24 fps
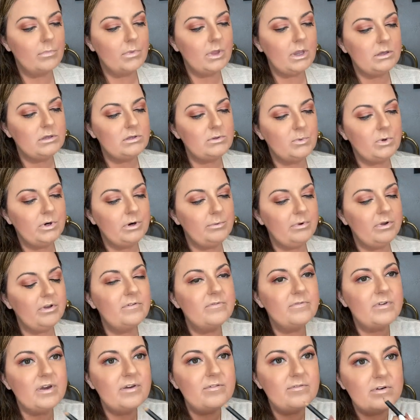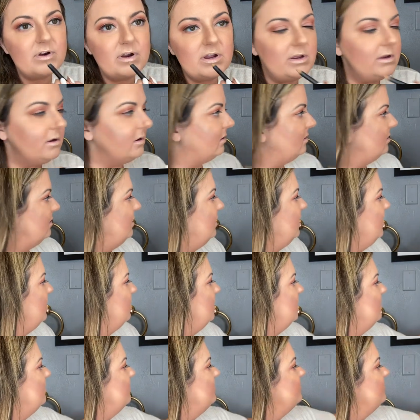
It's one of my favorite. I